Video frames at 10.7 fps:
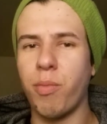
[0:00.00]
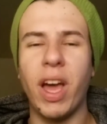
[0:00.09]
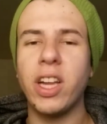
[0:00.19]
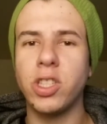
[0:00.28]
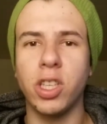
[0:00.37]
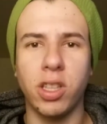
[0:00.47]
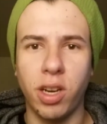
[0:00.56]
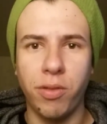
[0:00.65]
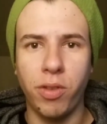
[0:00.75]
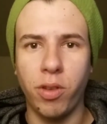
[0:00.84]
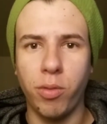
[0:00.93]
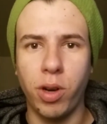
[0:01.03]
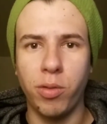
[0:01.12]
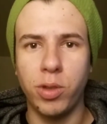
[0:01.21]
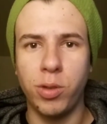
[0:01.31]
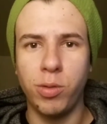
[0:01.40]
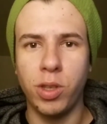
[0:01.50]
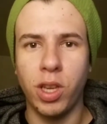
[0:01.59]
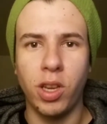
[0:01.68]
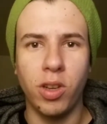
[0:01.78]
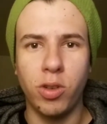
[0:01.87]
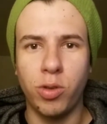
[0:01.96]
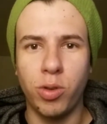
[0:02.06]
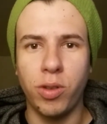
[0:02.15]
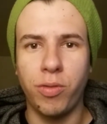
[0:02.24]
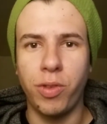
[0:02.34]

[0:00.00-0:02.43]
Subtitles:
magic that I felt when I was using Android,